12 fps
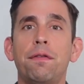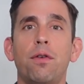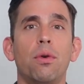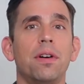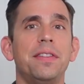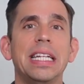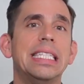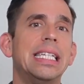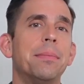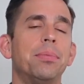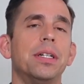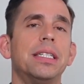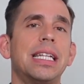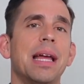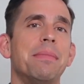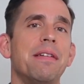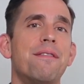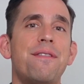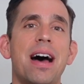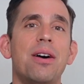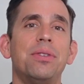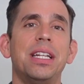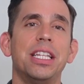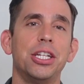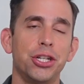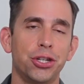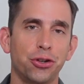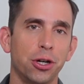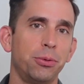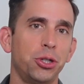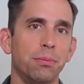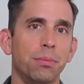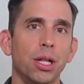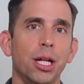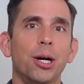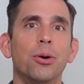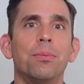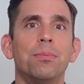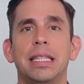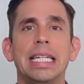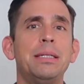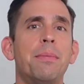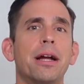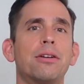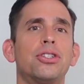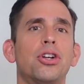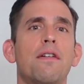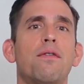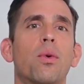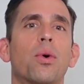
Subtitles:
4 of these templates can be found in the description below. These Microsoft